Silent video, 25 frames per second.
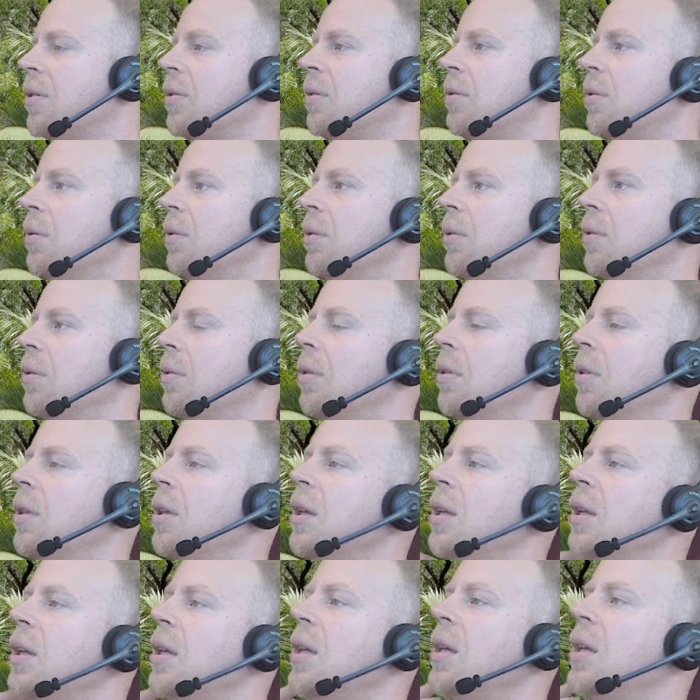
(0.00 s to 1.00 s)
to
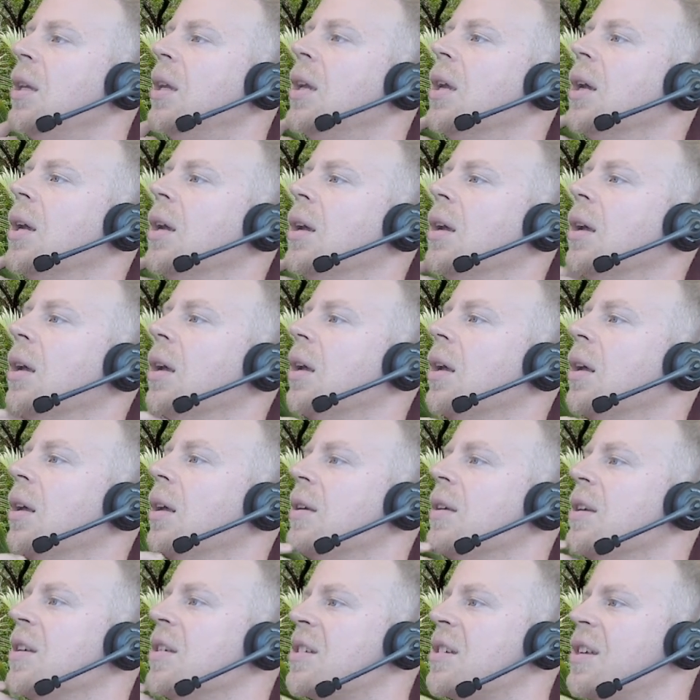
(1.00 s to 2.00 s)
the
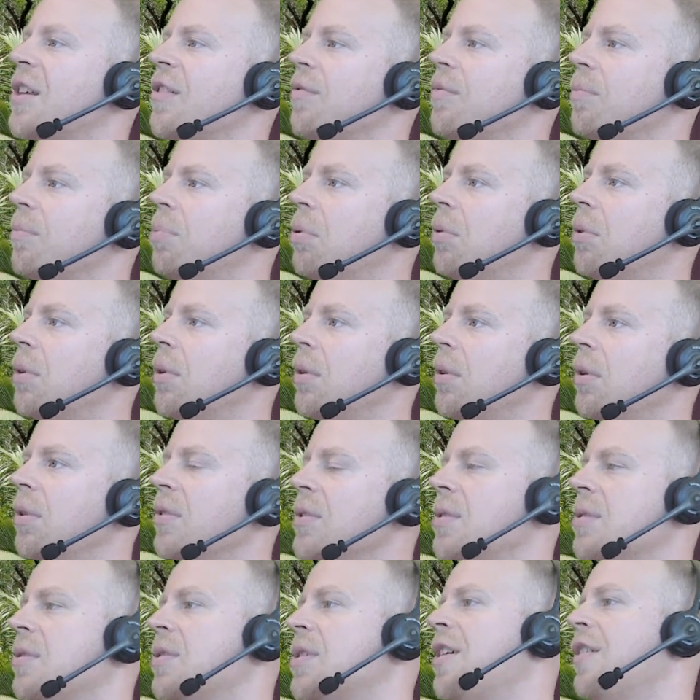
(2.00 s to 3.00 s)
7
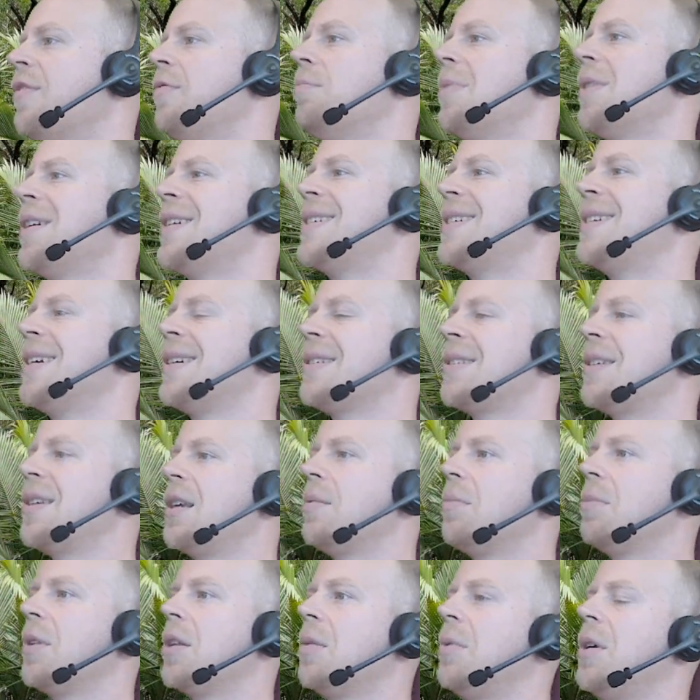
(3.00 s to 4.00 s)
by
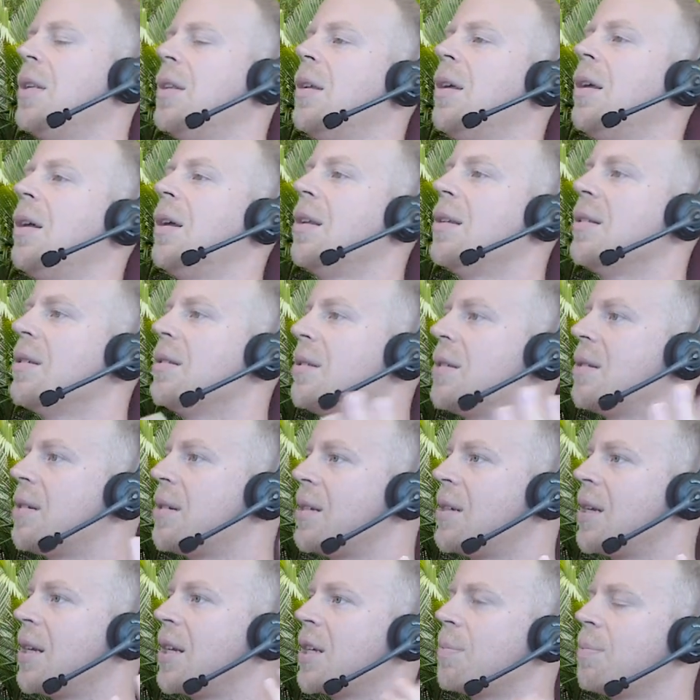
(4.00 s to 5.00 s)
16 millimeter and
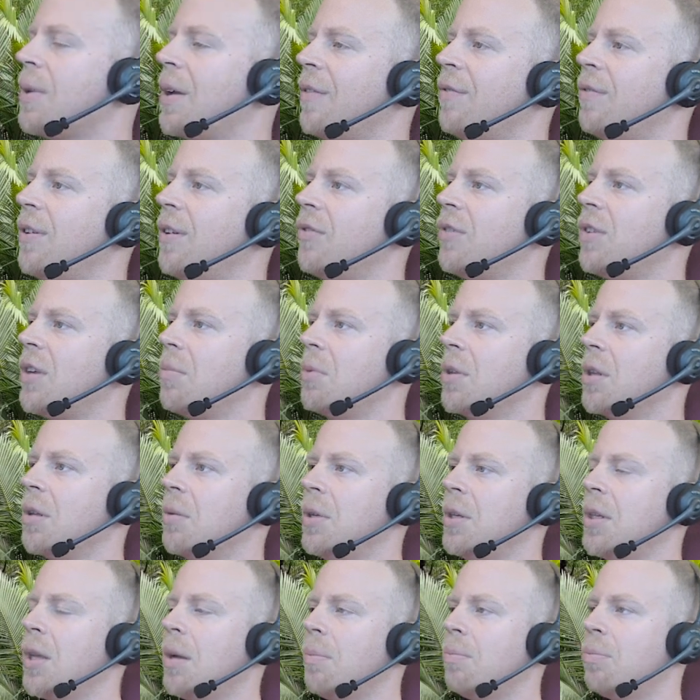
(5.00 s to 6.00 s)
6 by 50
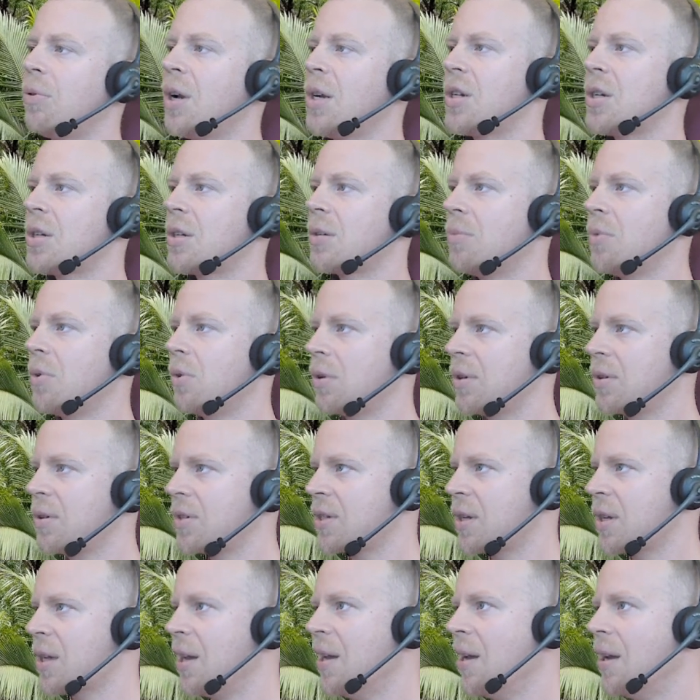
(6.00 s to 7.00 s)
millimeter brushed
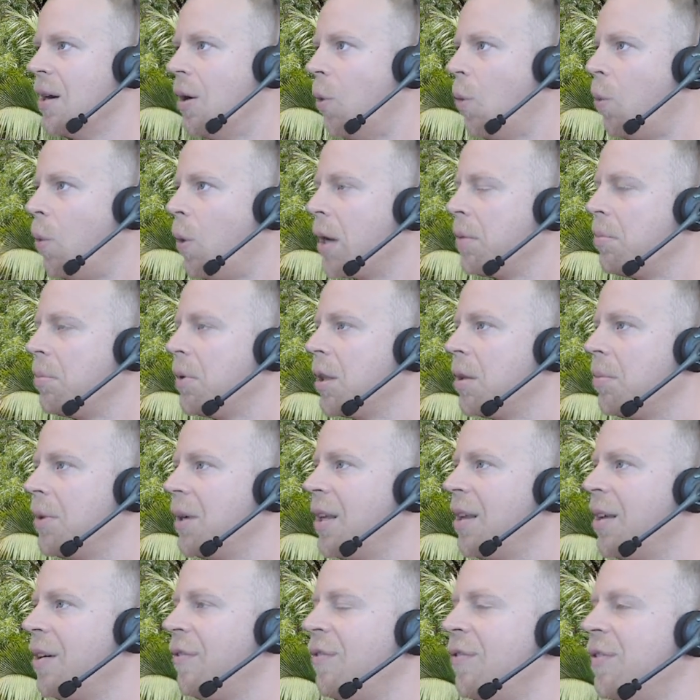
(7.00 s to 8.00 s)
motors. 1
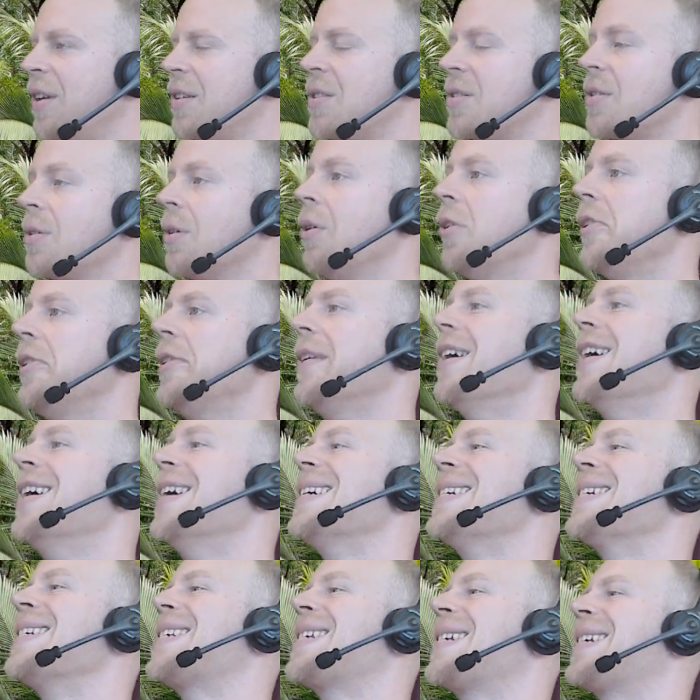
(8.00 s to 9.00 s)
millimeter fits on
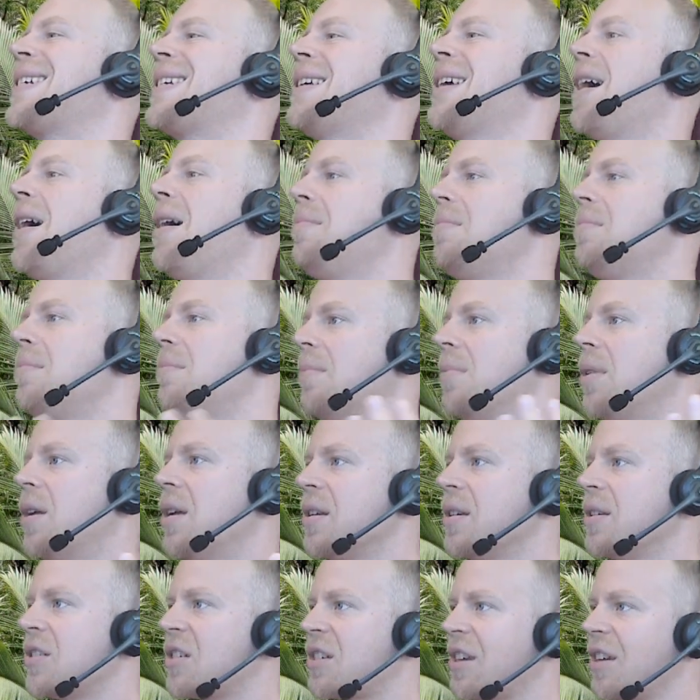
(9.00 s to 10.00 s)
some
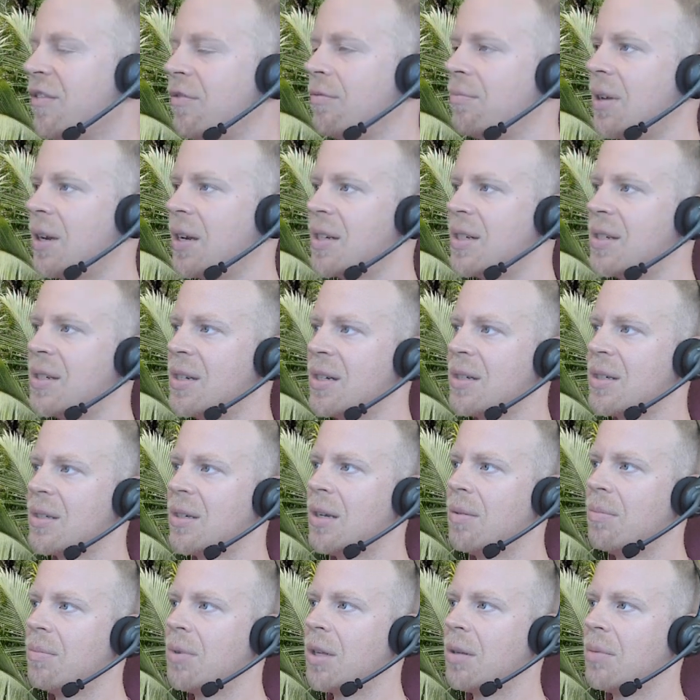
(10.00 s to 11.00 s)
7 by
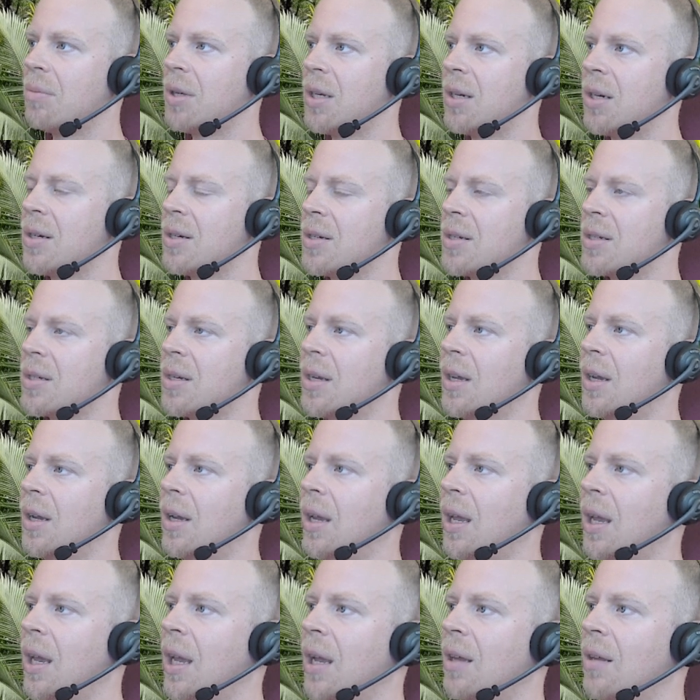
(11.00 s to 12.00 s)
16 millimeters
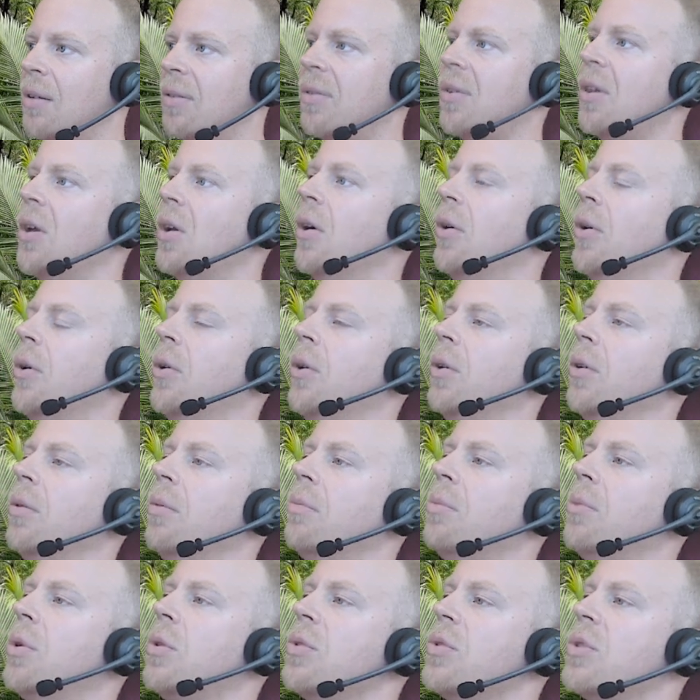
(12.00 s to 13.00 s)
and
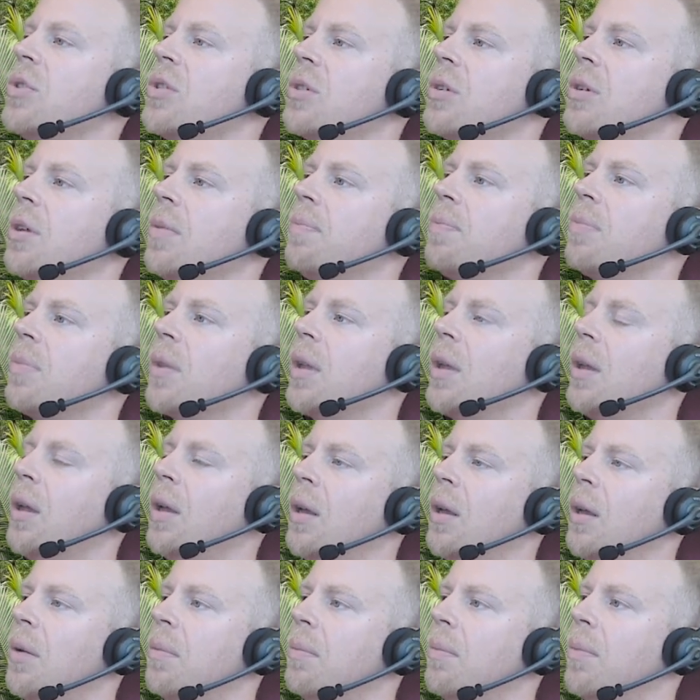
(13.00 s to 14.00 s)
on most
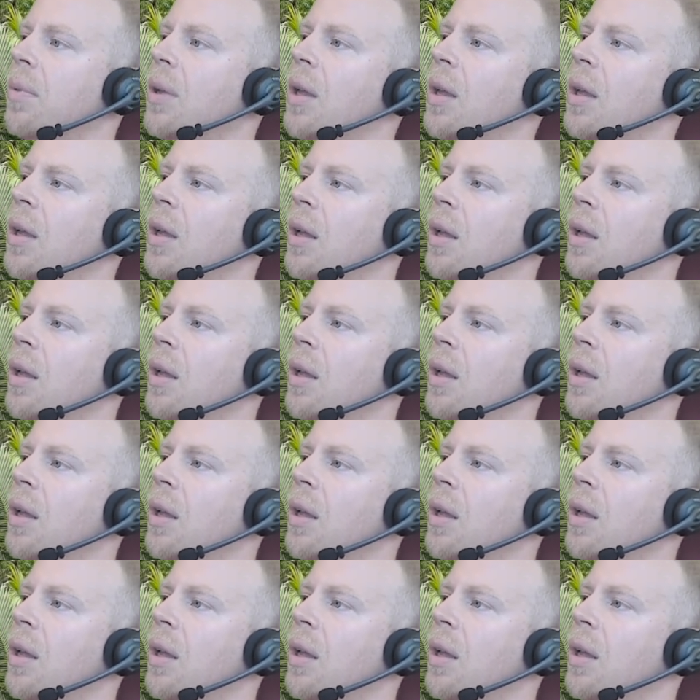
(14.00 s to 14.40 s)
08,